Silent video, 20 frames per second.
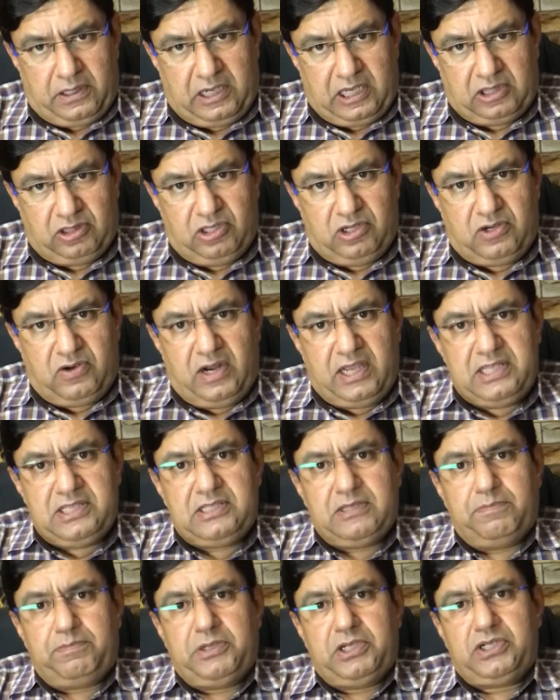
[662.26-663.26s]
catheterize
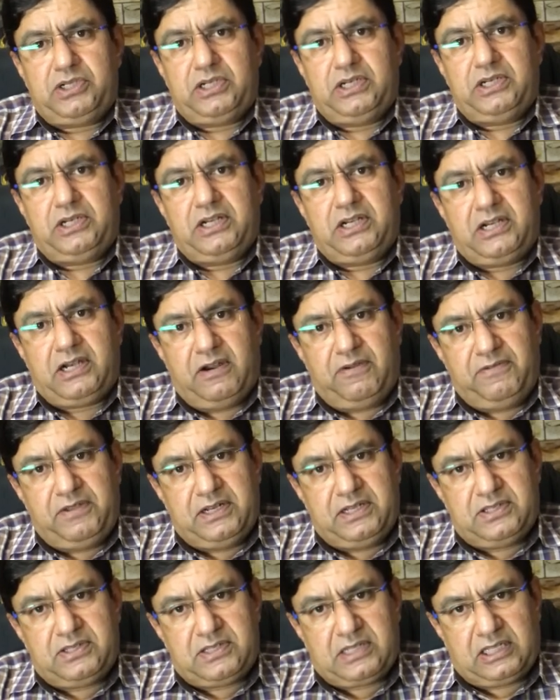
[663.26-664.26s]
the patient,
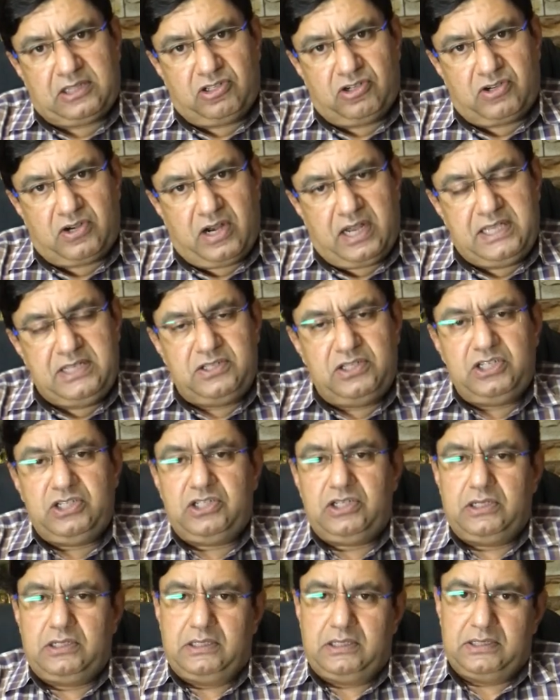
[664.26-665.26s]
intravenous
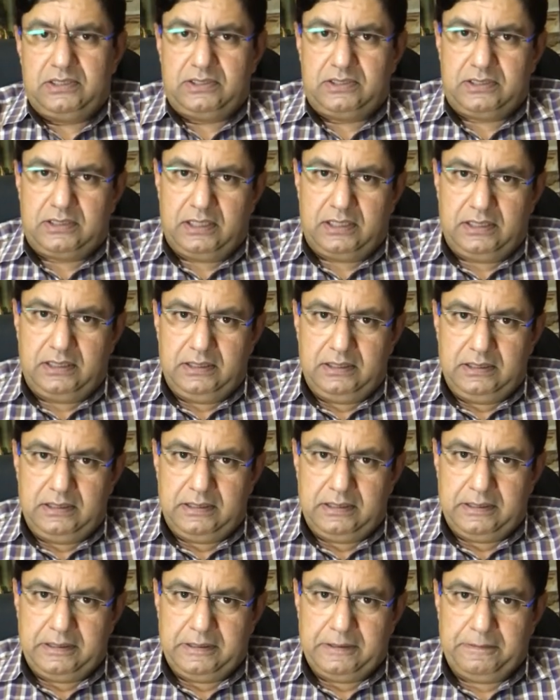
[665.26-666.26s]
catheterization is done.
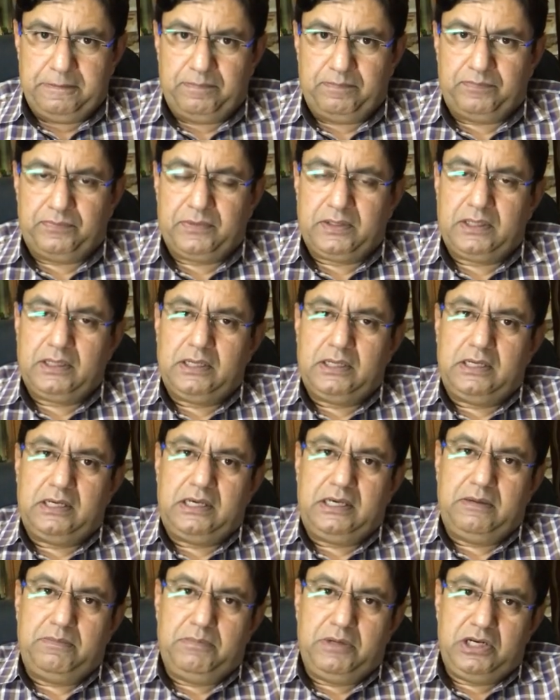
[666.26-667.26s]

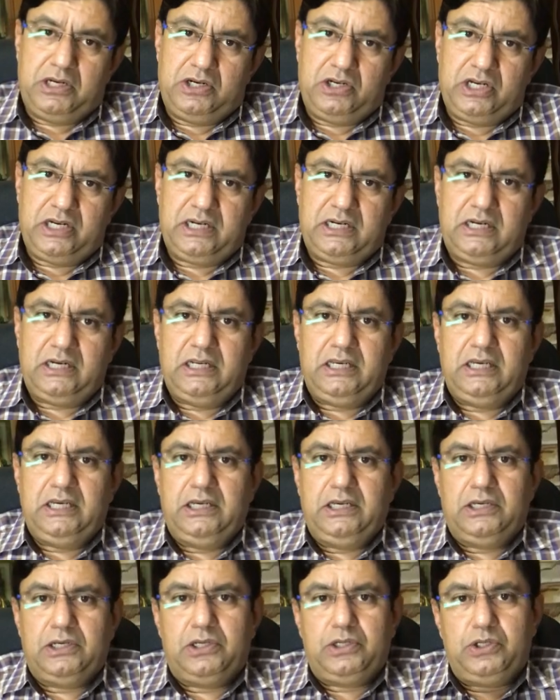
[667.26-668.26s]

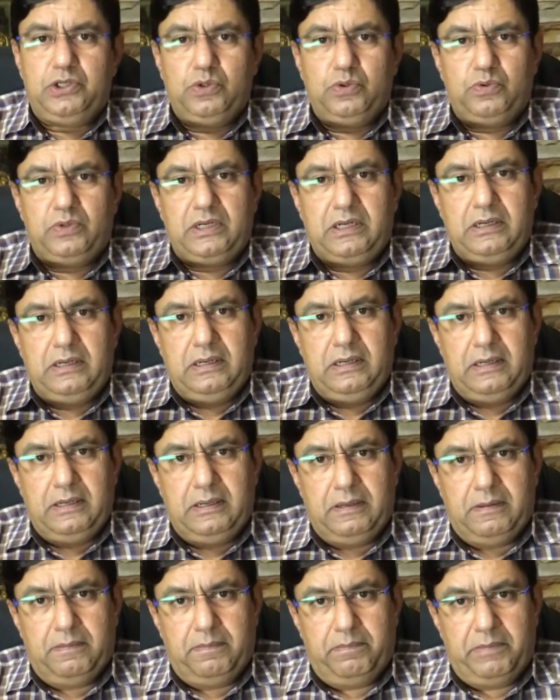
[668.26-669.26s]
Immediately you will
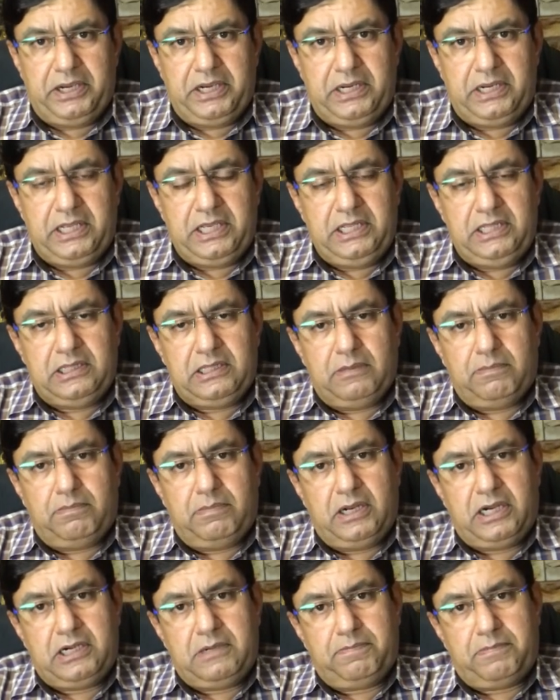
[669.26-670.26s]
maintain the
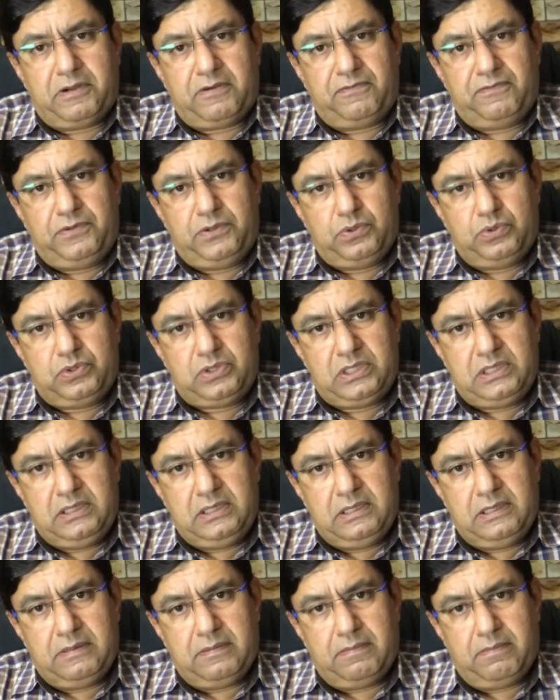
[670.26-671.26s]
blood perfusion
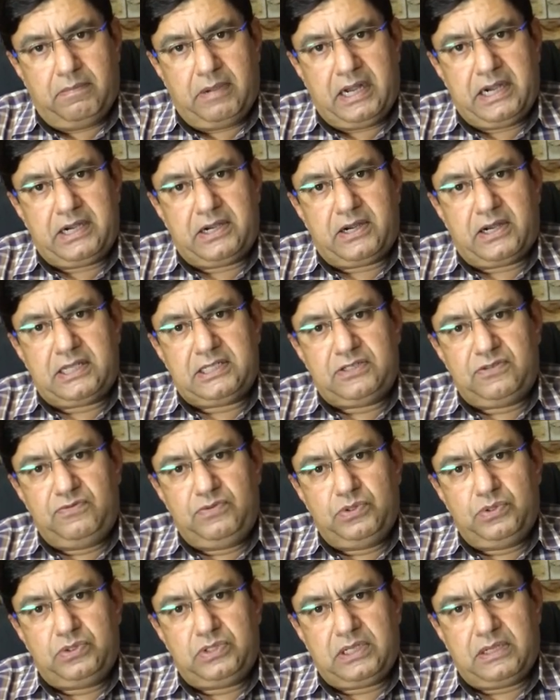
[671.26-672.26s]
by
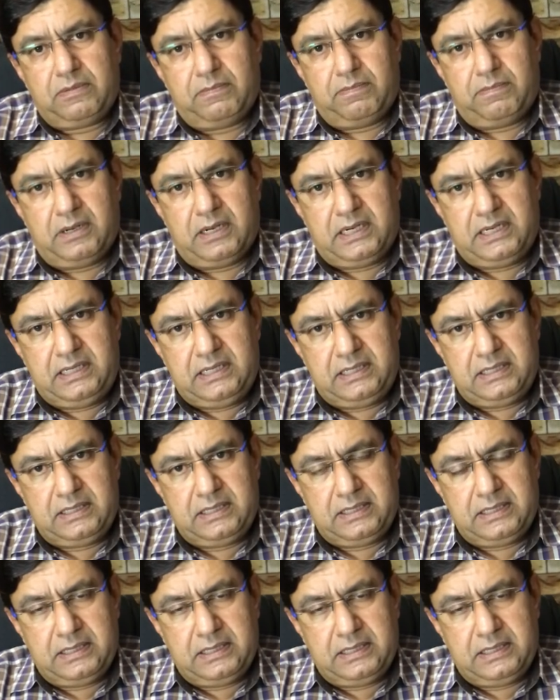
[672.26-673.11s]
transfusing blood.